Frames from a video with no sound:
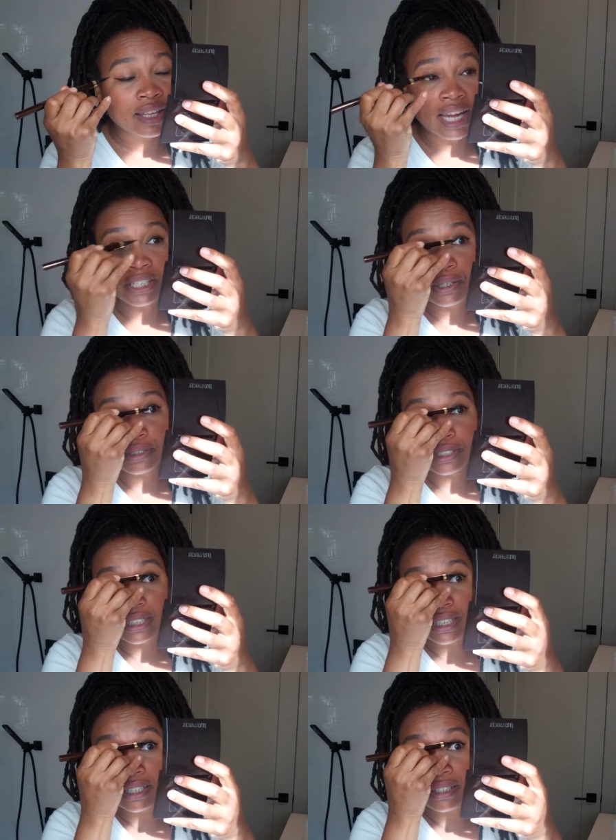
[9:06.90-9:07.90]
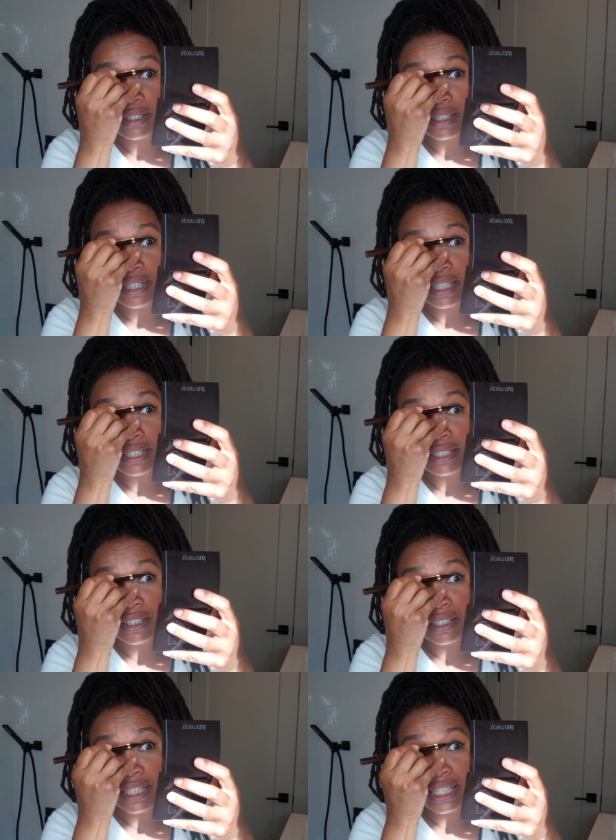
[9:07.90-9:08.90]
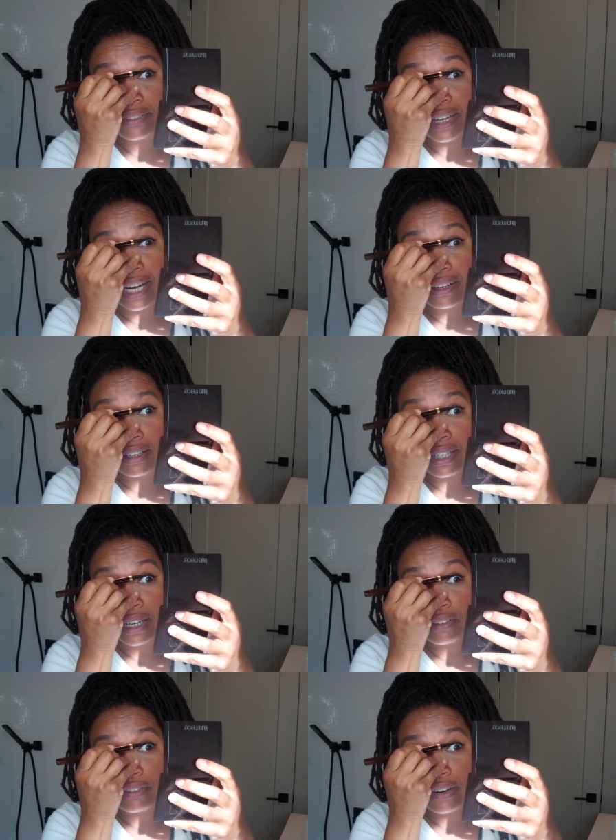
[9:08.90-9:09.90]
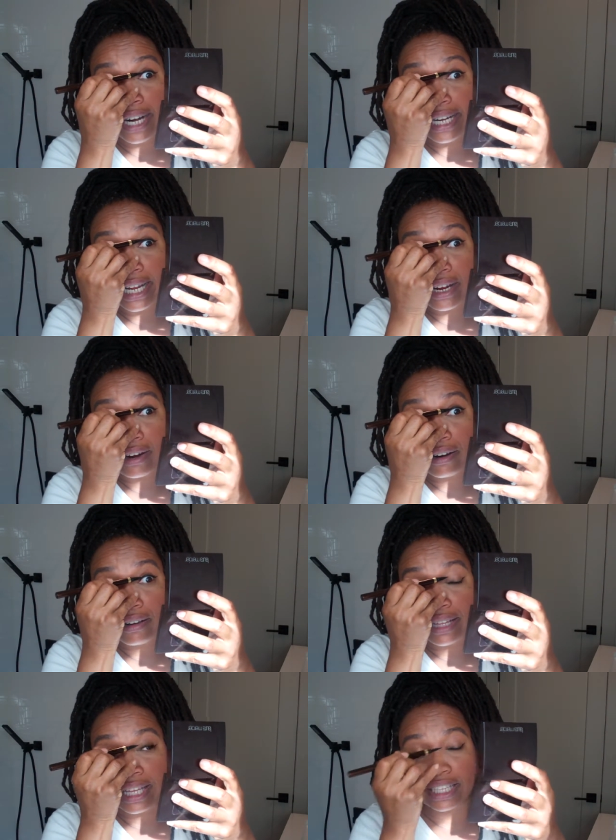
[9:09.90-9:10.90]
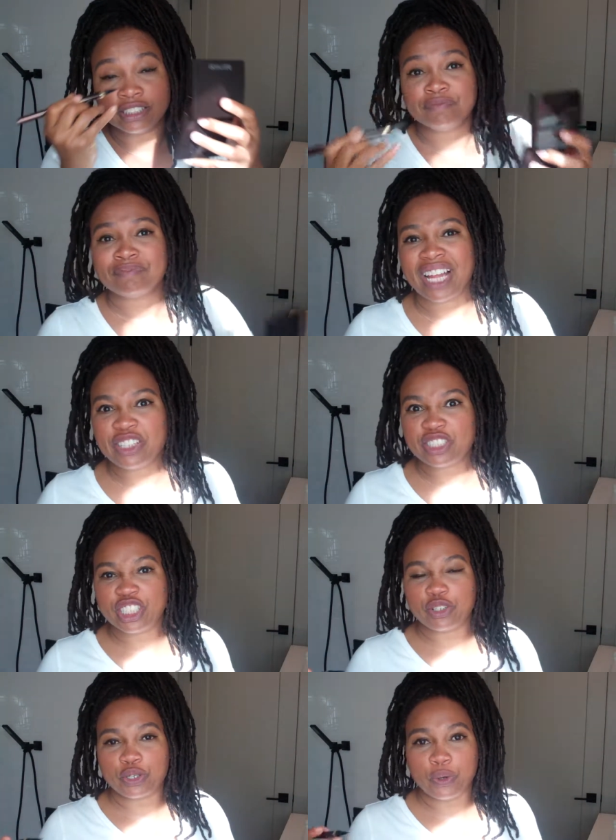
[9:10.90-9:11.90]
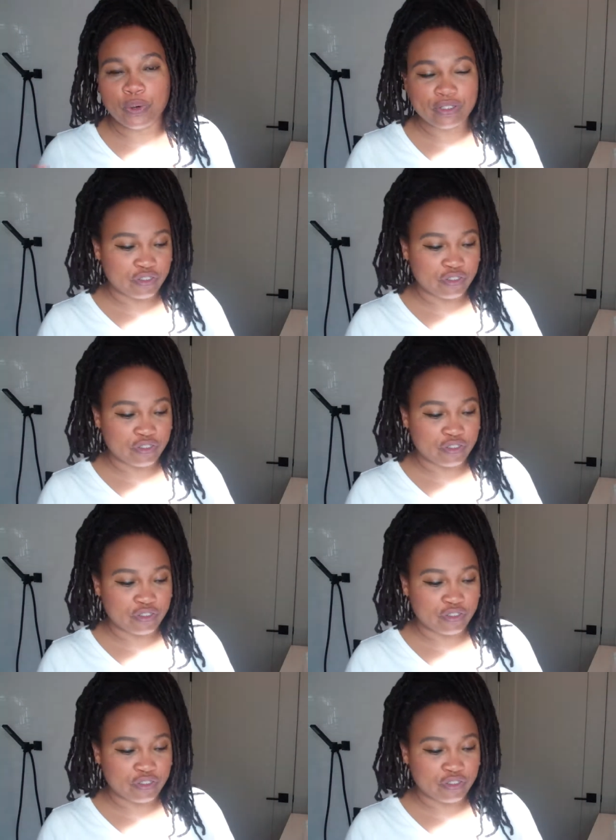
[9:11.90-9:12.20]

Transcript: I knew I was going to need to leave out of there Friday early because I usually don't go on